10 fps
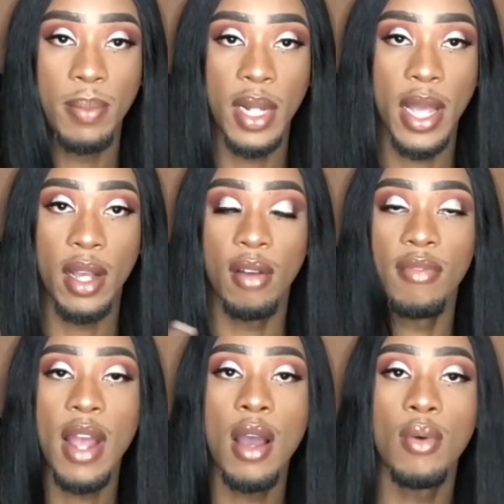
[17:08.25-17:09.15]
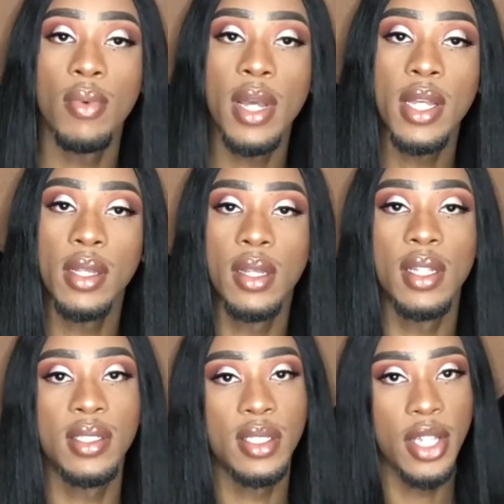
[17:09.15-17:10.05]
playing around with
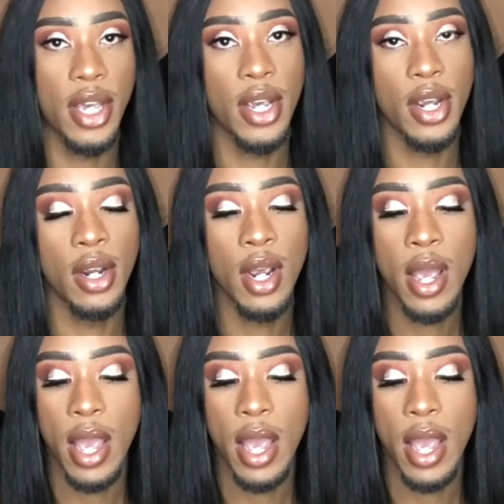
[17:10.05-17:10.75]
this year,